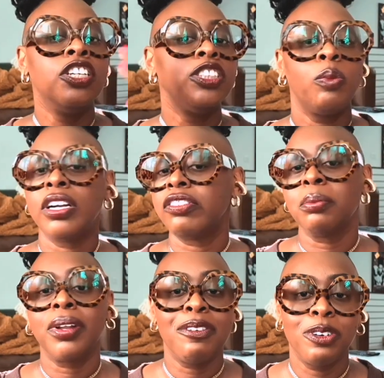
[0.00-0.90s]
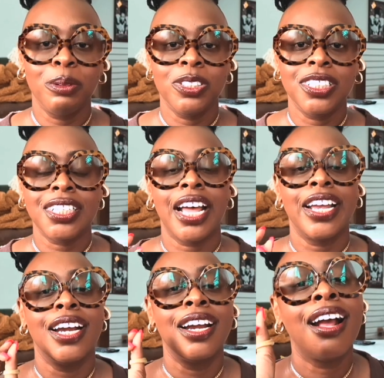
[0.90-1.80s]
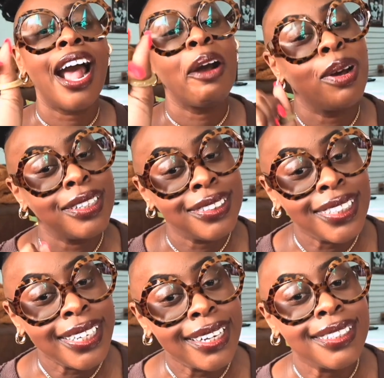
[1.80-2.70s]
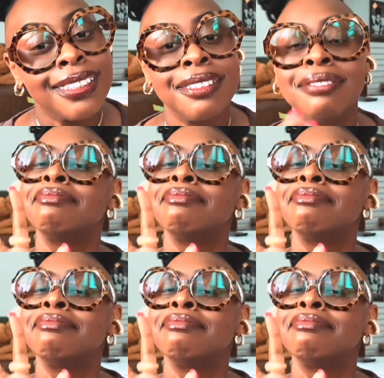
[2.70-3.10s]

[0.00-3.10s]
to whatever platform you desire, I want to see it.